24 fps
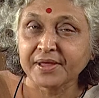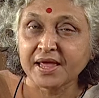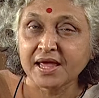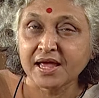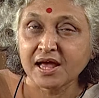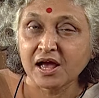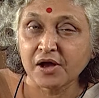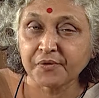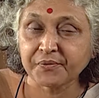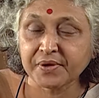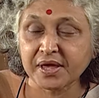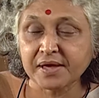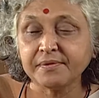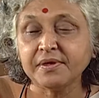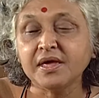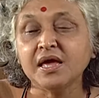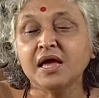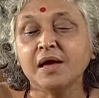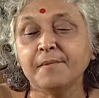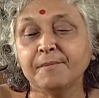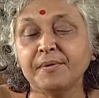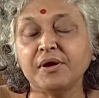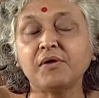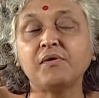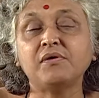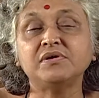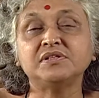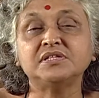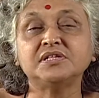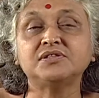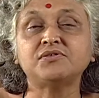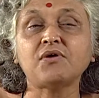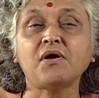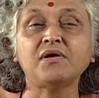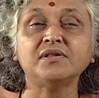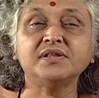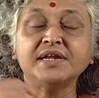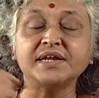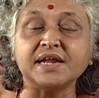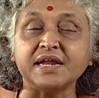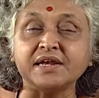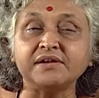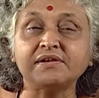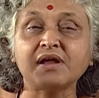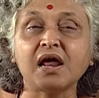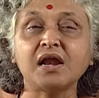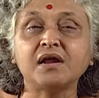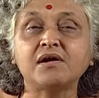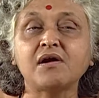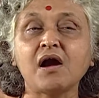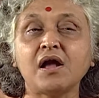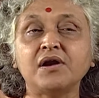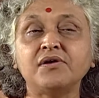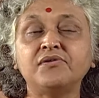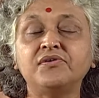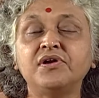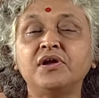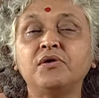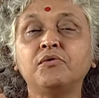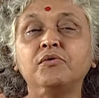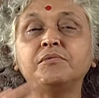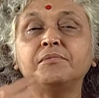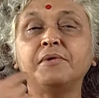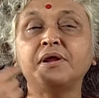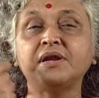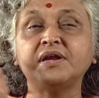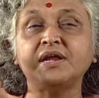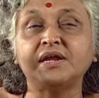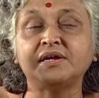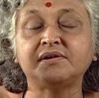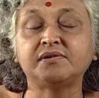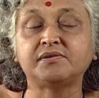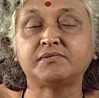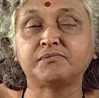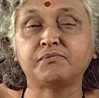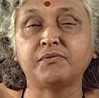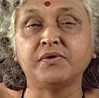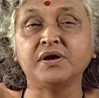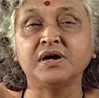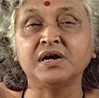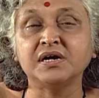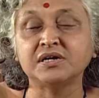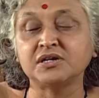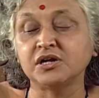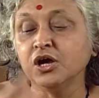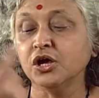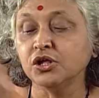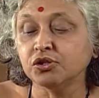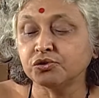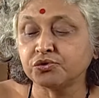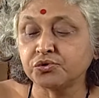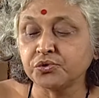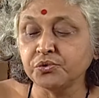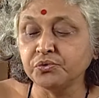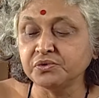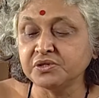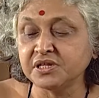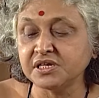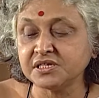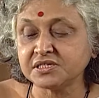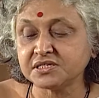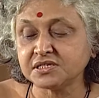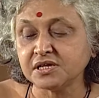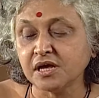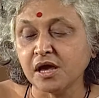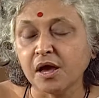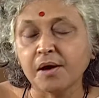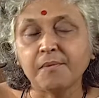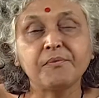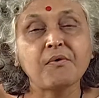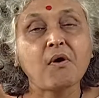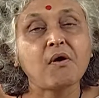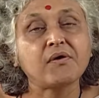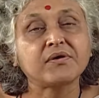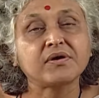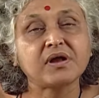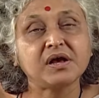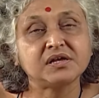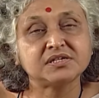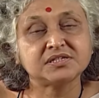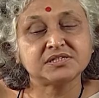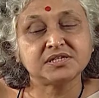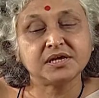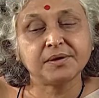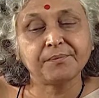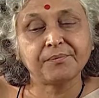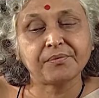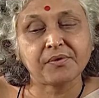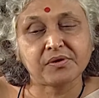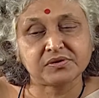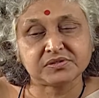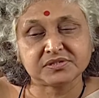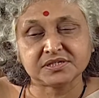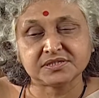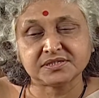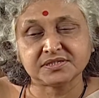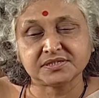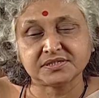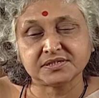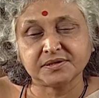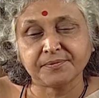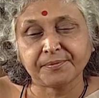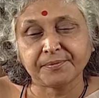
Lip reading: Okay, because they thought that entire country could be networked through this broadcasting process.